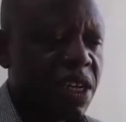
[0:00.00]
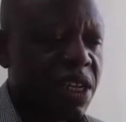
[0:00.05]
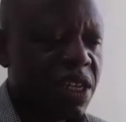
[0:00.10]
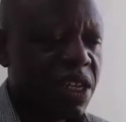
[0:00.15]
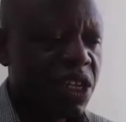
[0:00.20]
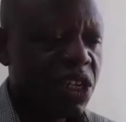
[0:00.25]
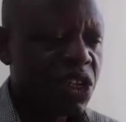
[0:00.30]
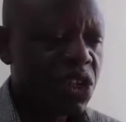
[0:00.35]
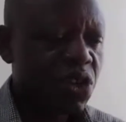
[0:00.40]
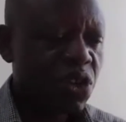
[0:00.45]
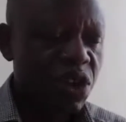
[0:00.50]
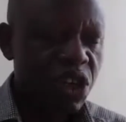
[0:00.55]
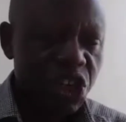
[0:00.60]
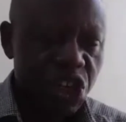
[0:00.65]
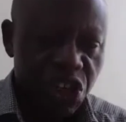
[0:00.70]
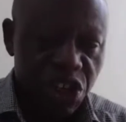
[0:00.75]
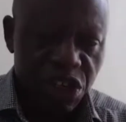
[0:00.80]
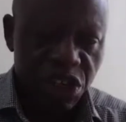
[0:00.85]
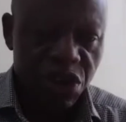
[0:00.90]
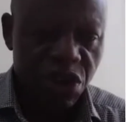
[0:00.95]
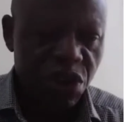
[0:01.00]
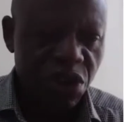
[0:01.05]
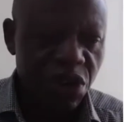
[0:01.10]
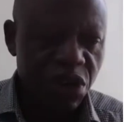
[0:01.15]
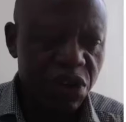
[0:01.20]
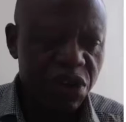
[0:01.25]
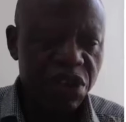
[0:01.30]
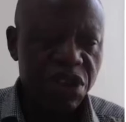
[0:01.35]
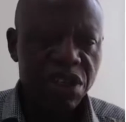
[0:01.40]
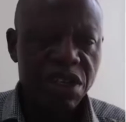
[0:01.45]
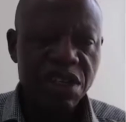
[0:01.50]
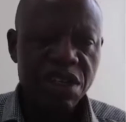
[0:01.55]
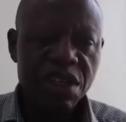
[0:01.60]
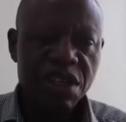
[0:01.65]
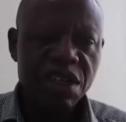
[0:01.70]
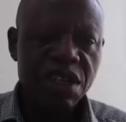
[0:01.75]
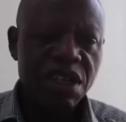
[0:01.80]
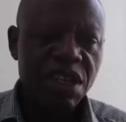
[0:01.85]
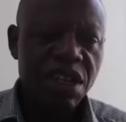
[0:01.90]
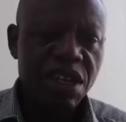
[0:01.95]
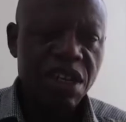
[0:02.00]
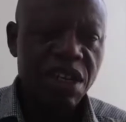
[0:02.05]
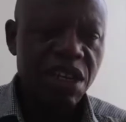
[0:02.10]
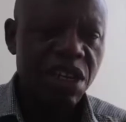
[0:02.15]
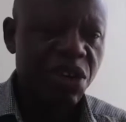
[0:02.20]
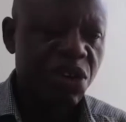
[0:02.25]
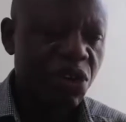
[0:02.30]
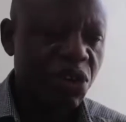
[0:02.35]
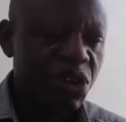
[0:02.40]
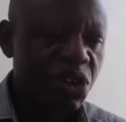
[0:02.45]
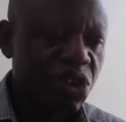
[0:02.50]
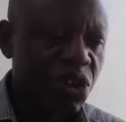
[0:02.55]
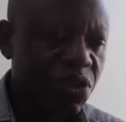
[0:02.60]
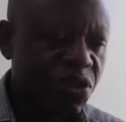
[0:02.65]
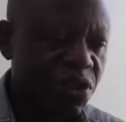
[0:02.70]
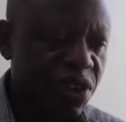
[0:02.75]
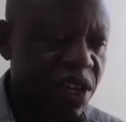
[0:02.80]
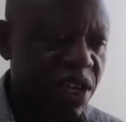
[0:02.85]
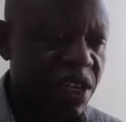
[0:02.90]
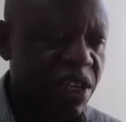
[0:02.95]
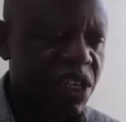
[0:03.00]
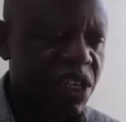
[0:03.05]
the installation cost, the cost of